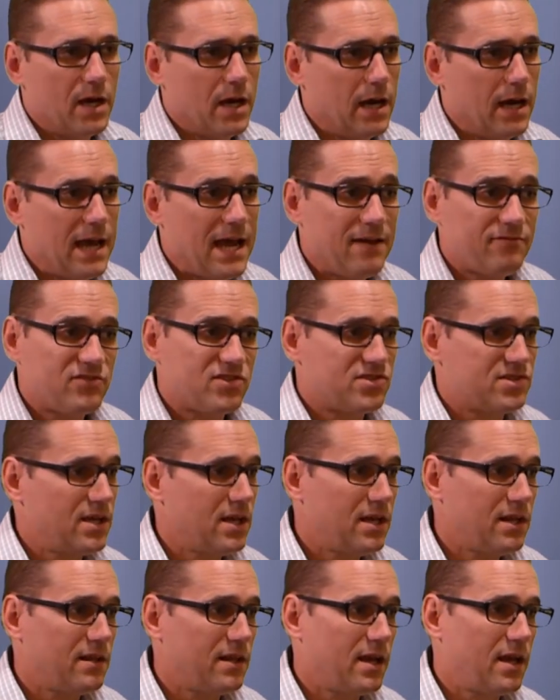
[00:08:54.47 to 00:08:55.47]
I have to
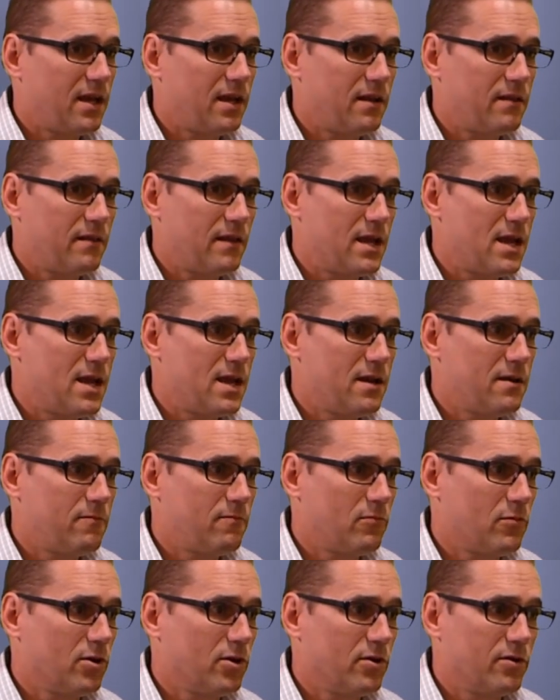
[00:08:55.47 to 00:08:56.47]
say
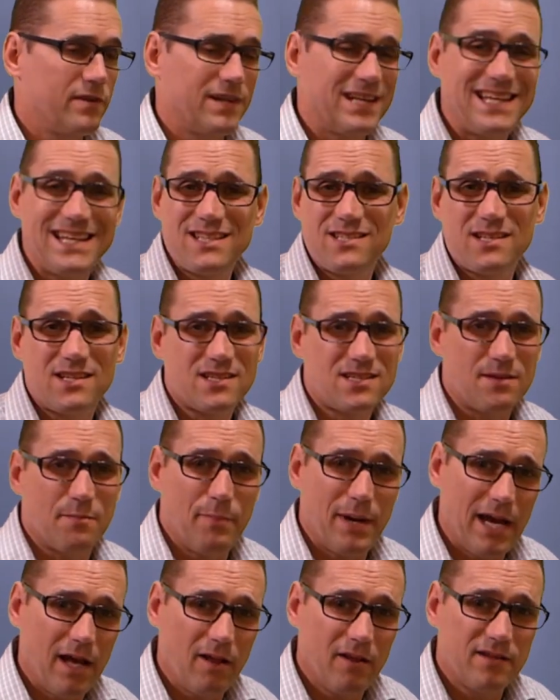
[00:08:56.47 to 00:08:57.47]
they were the easiest to
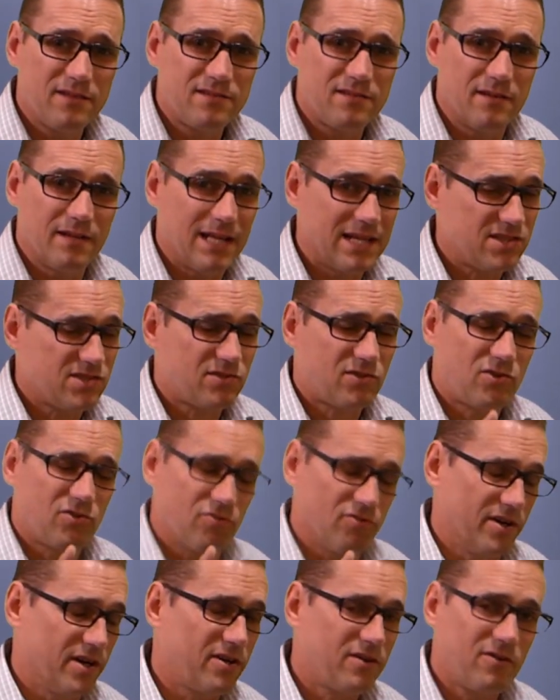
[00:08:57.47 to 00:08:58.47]
balance, and that's
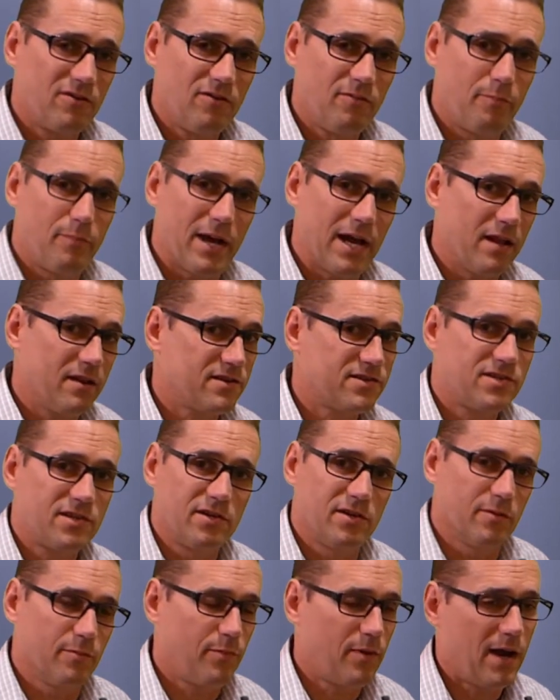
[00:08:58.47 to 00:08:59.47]
critical,
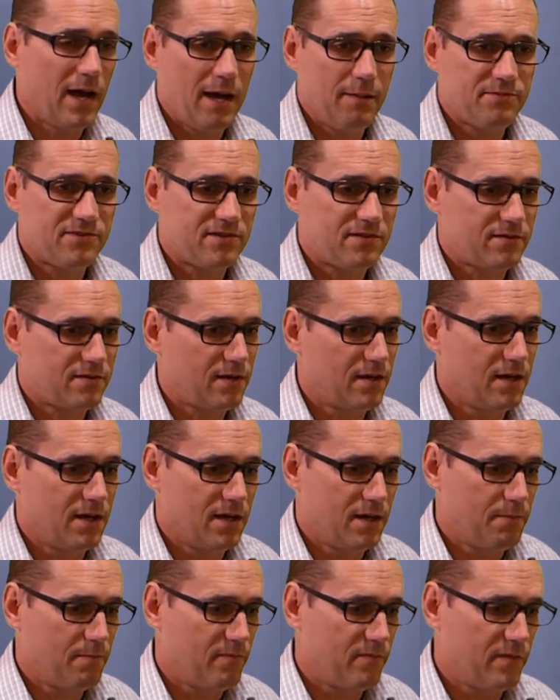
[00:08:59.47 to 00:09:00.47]
balancing your props.
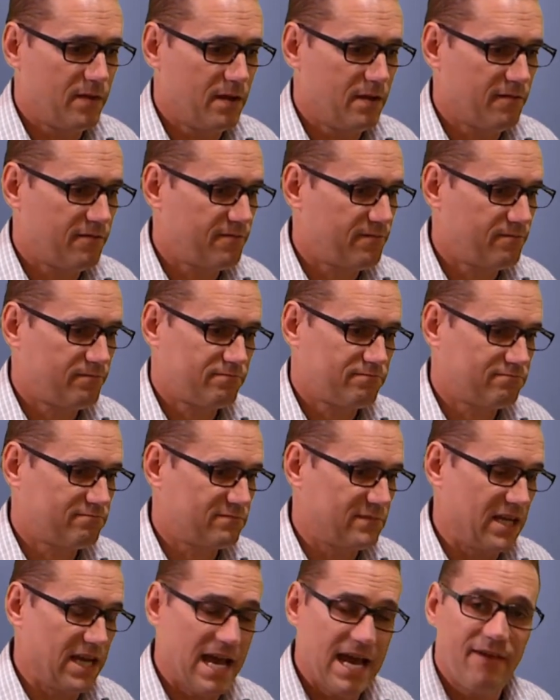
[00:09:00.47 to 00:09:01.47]
If
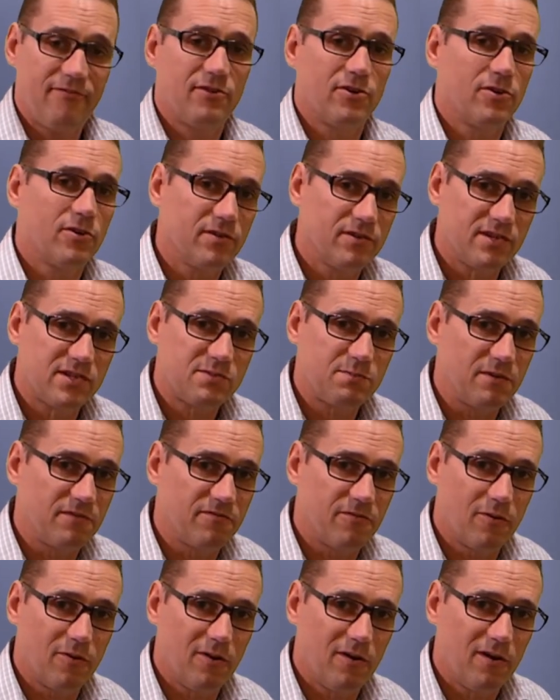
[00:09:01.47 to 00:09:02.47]
you haven't heard this
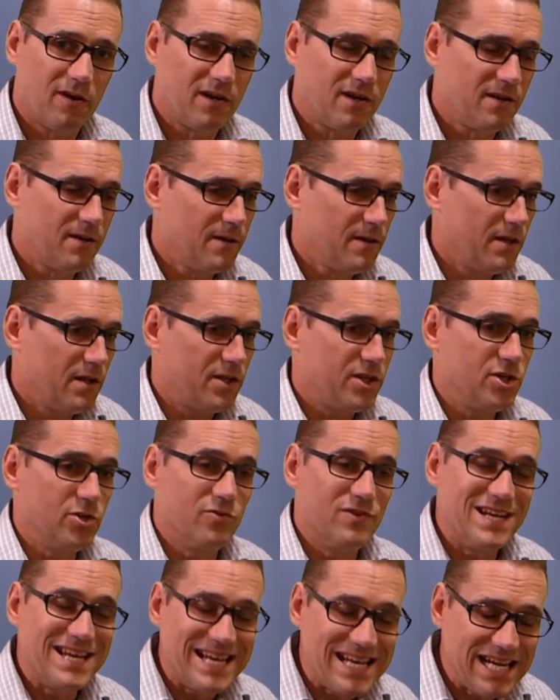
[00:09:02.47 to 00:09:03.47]
before,
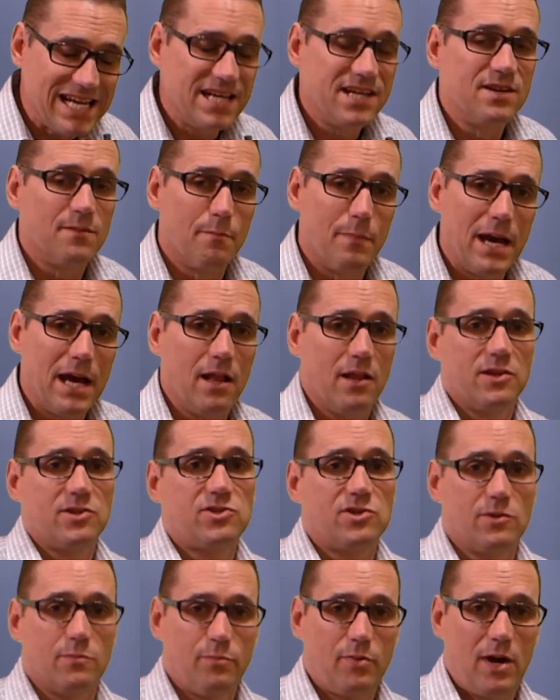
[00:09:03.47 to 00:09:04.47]
you need to
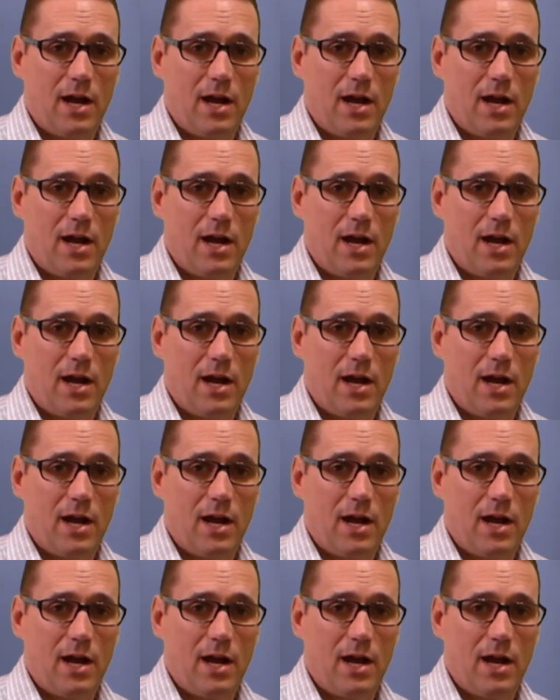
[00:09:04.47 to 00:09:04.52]
balance your